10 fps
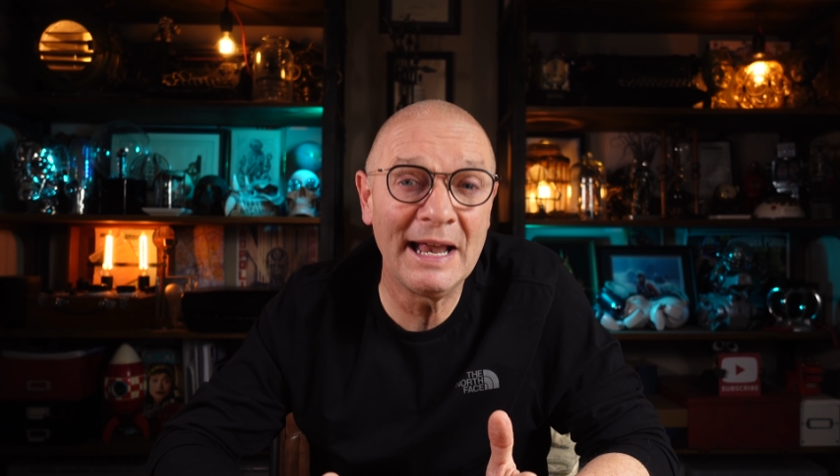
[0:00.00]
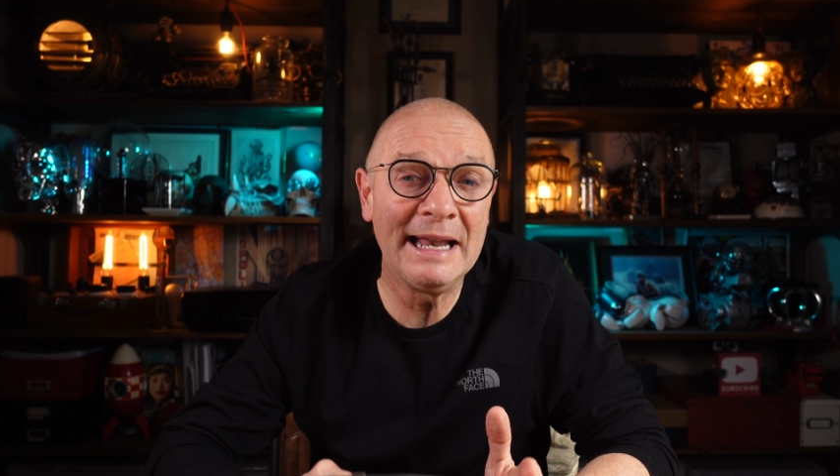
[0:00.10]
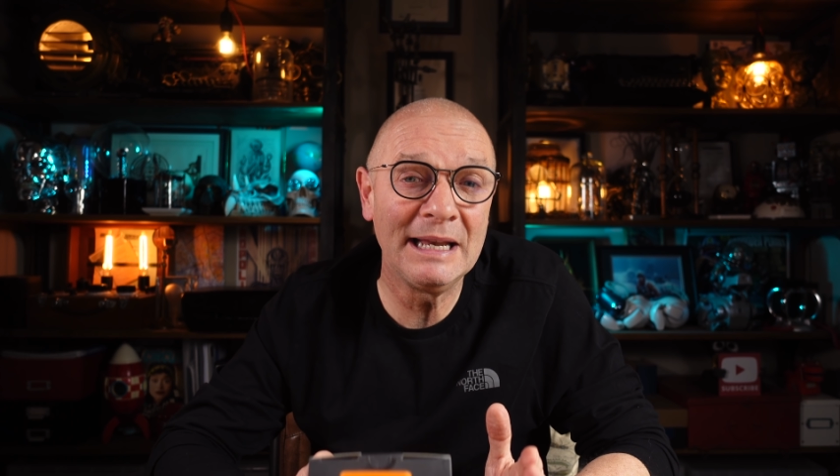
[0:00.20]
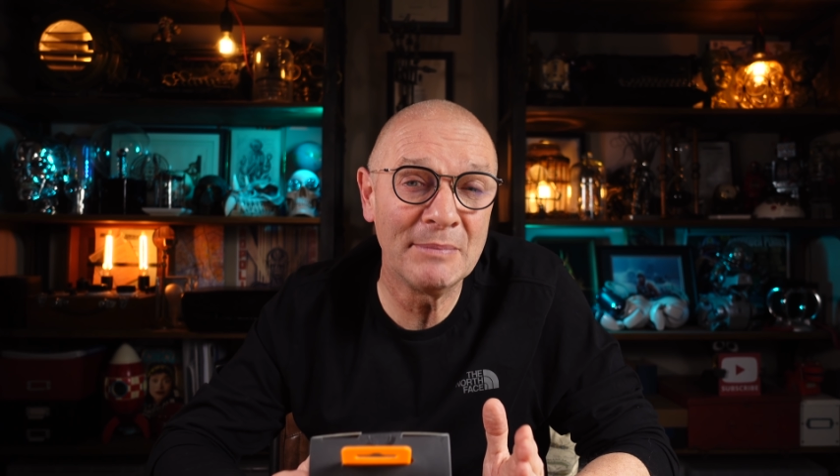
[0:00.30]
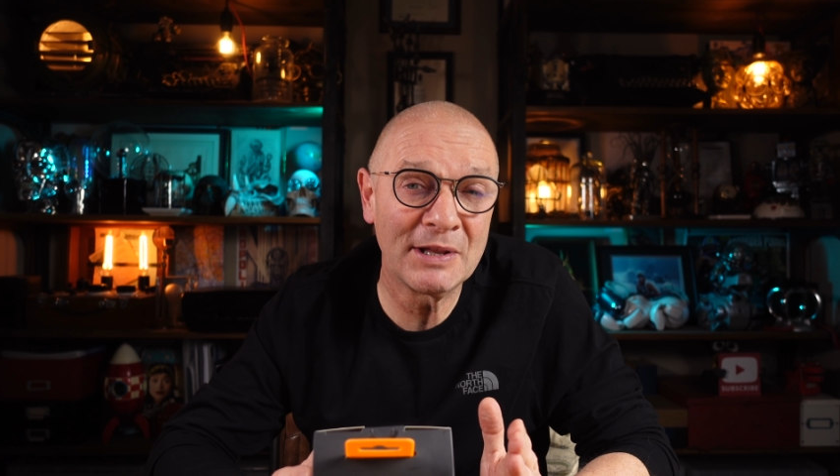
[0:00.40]

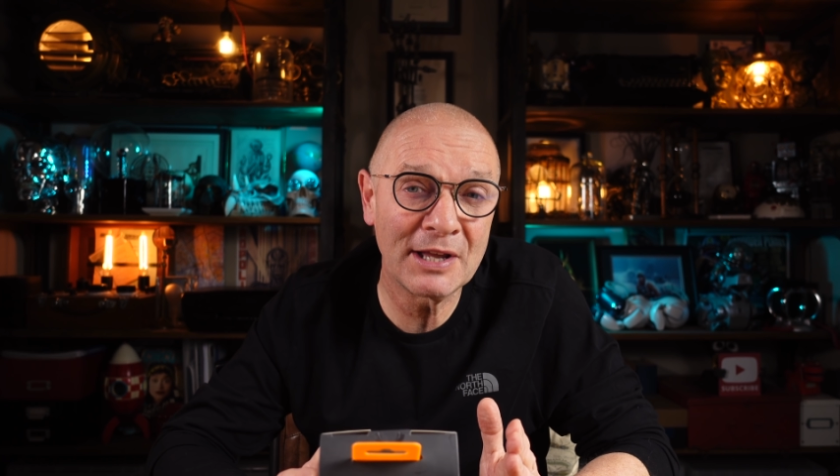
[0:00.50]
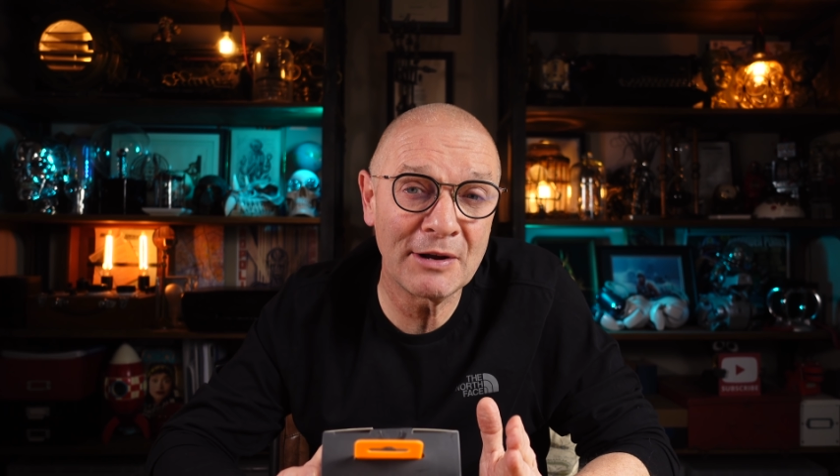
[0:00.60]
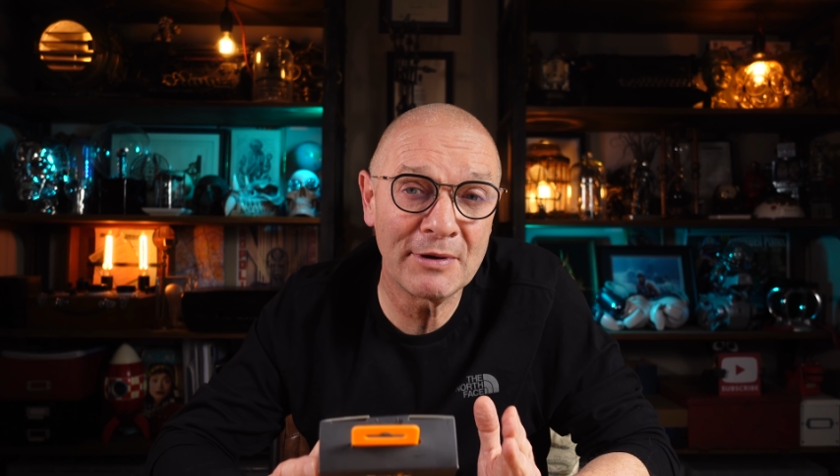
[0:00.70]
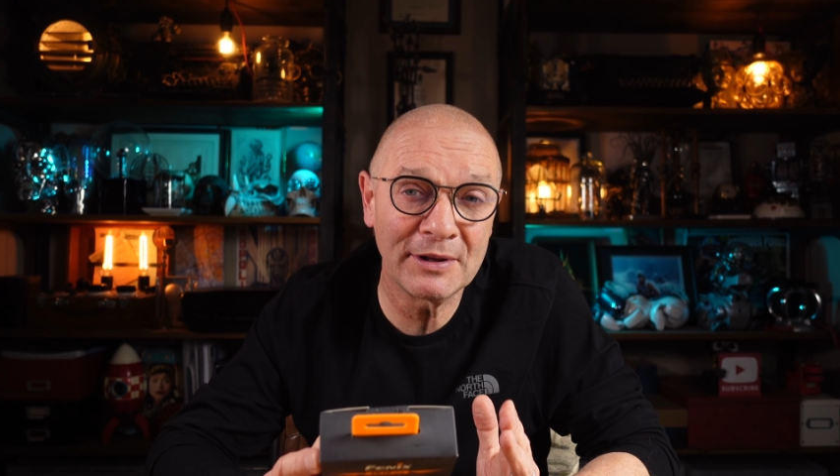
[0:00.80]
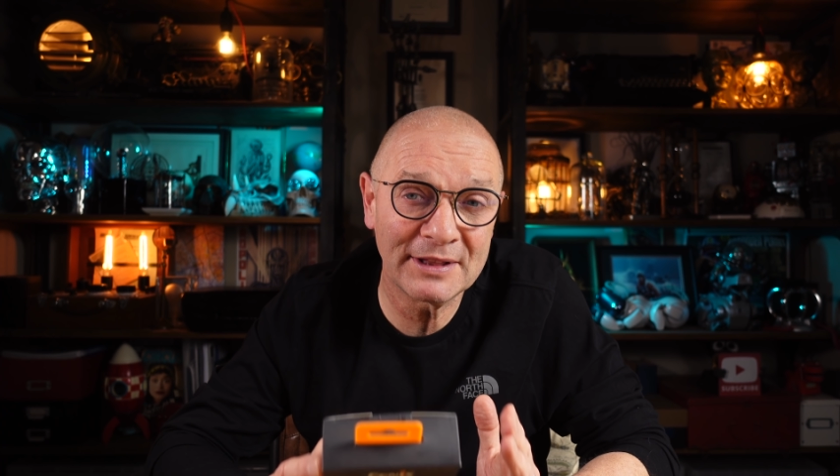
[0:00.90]
any
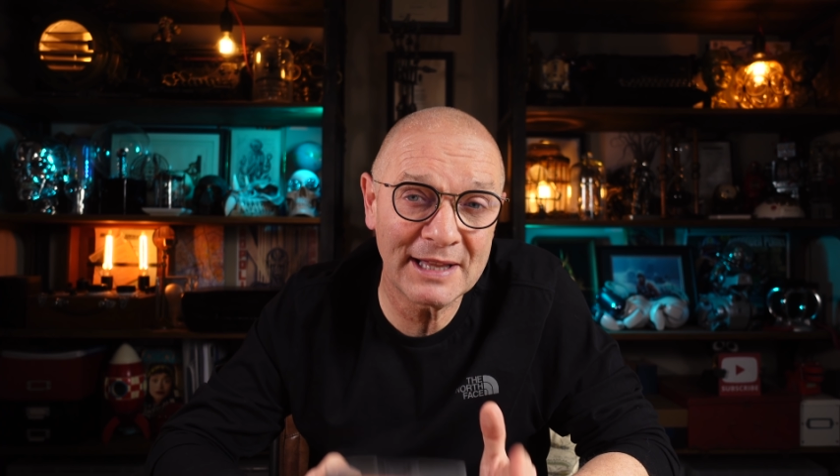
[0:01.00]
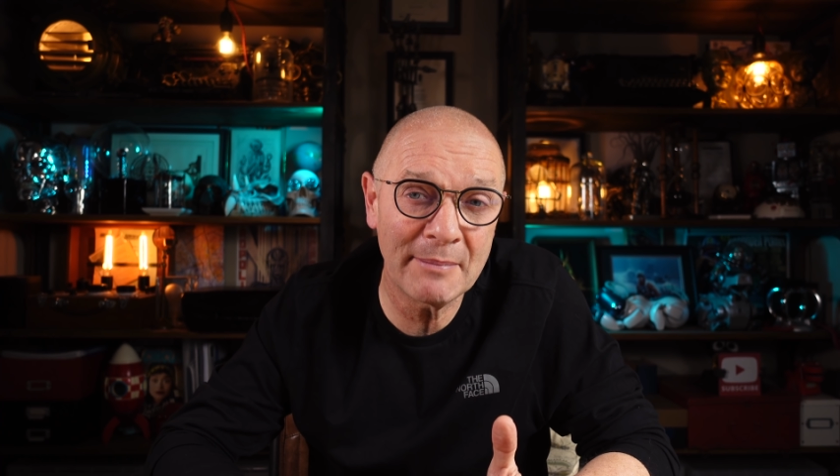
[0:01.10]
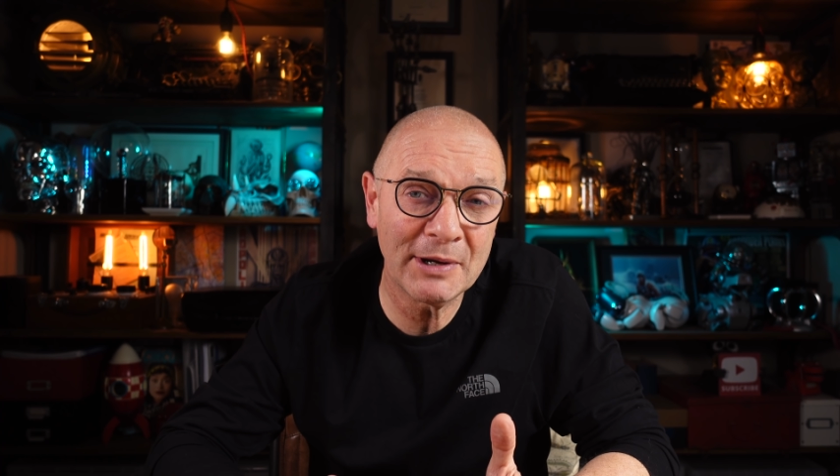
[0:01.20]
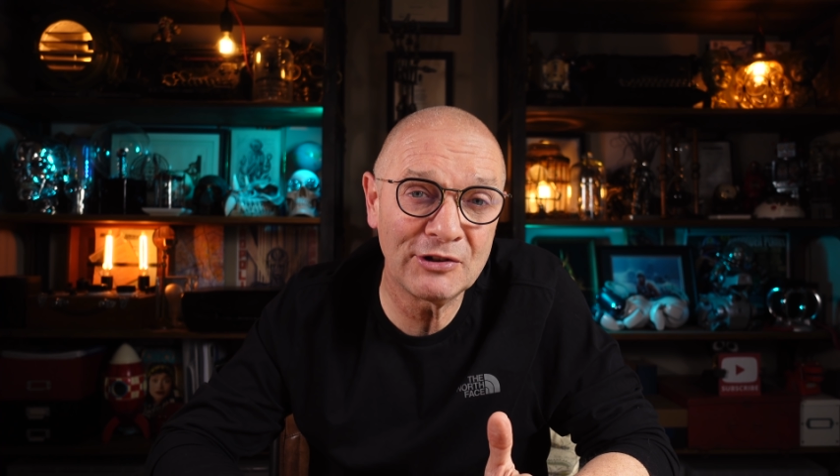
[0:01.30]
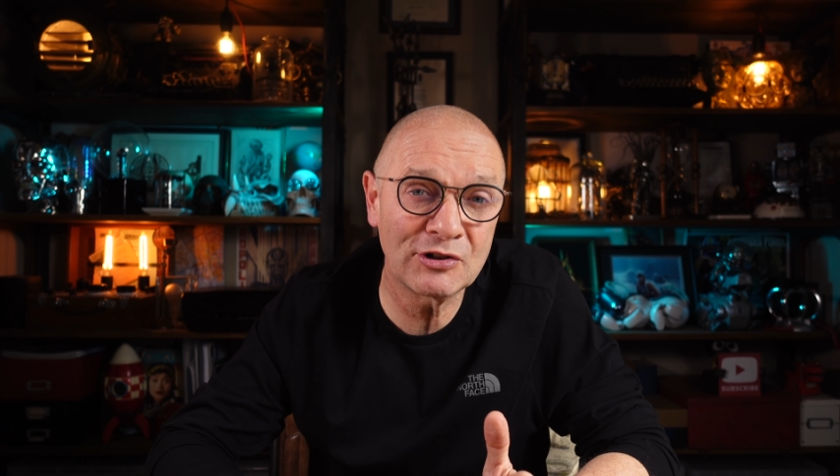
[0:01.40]
material
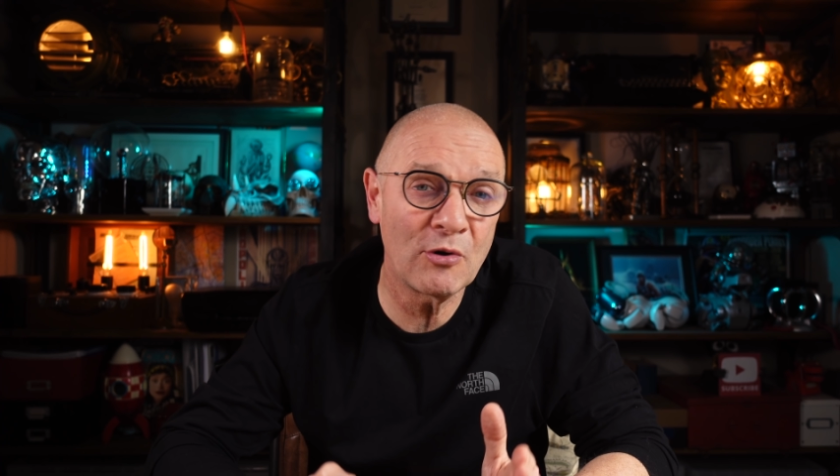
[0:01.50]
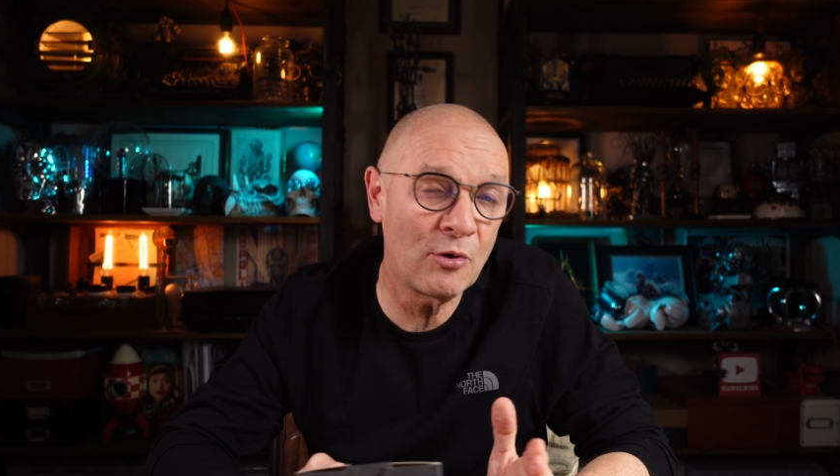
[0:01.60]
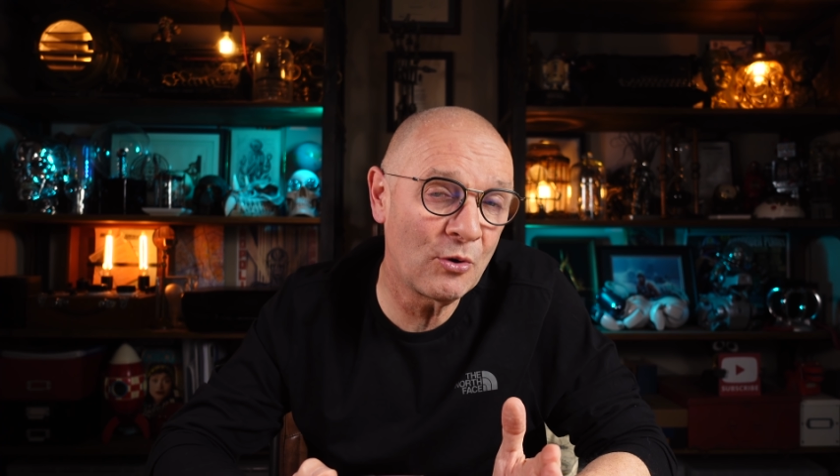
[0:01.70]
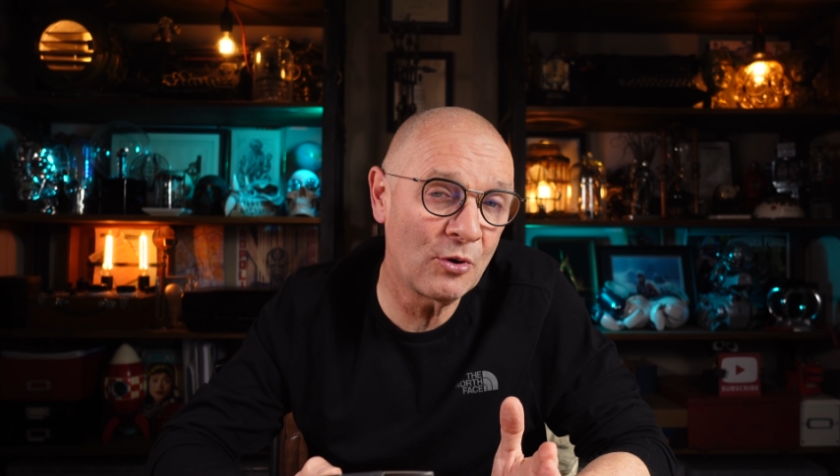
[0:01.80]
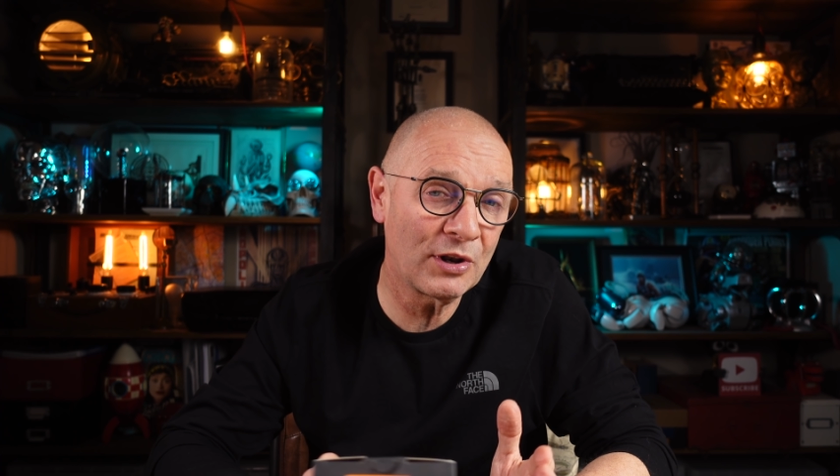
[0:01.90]
damage
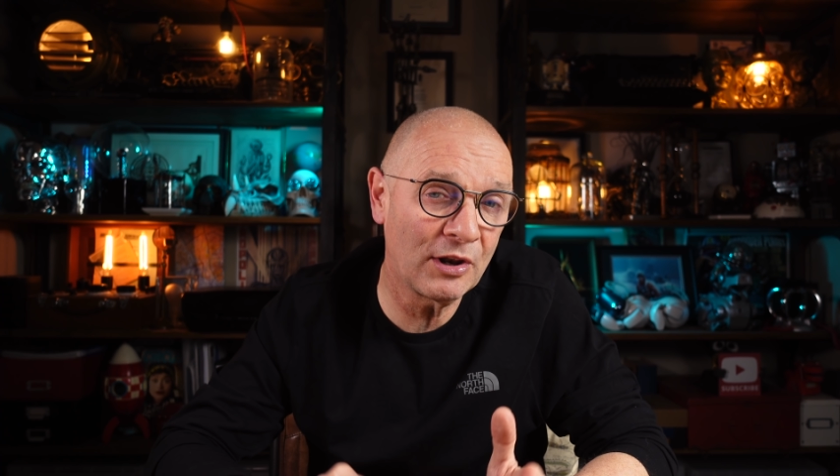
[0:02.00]
or